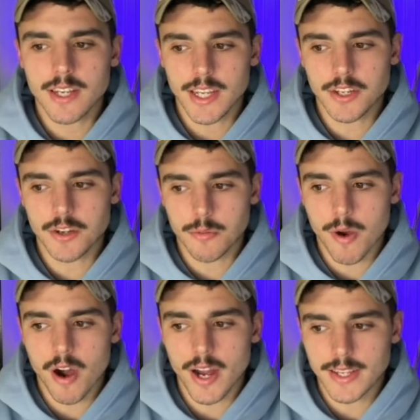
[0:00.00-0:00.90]
in your
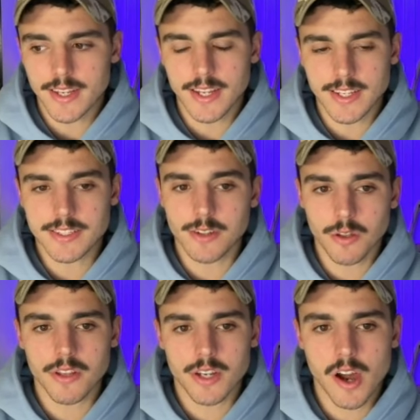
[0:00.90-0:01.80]
mind that he's
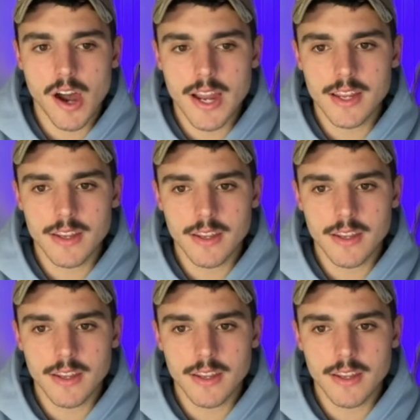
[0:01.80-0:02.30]
not the guy,